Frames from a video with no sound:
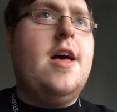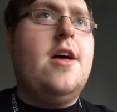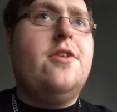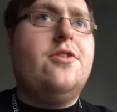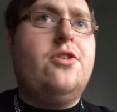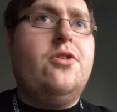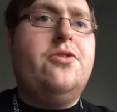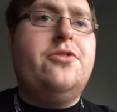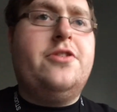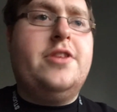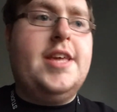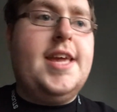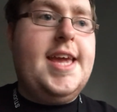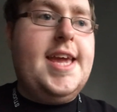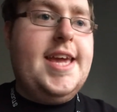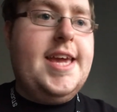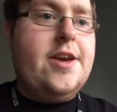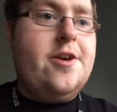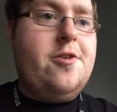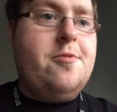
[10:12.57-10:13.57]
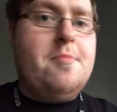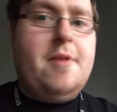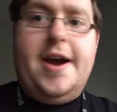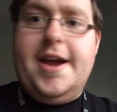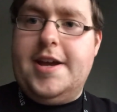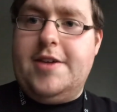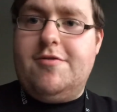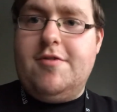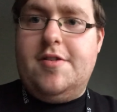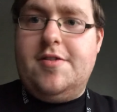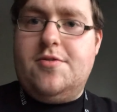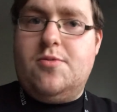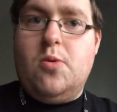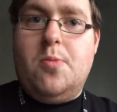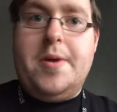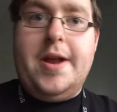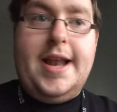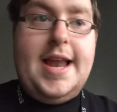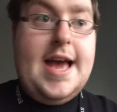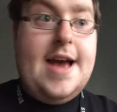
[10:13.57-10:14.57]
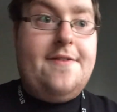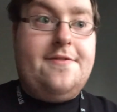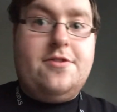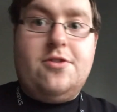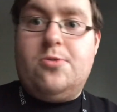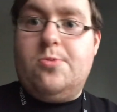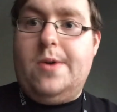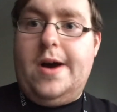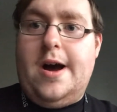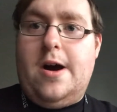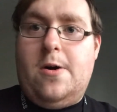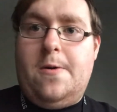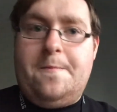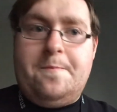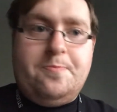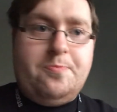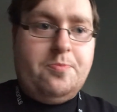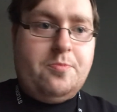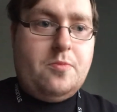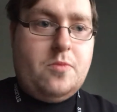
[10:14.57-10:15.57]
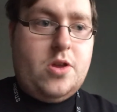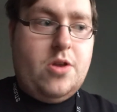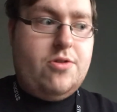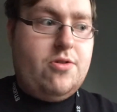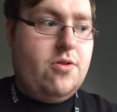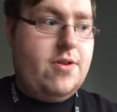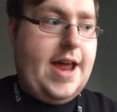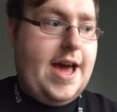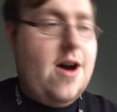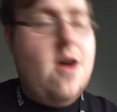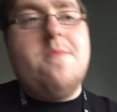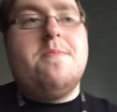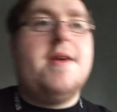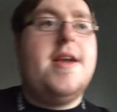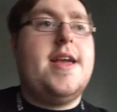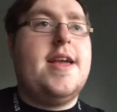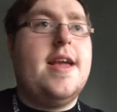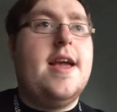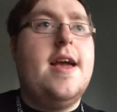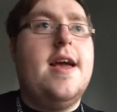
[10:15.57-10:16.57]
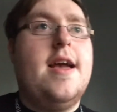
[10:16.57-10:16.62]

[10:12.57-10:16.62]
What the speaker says: due to the EU, migrants will be left as well. So that will be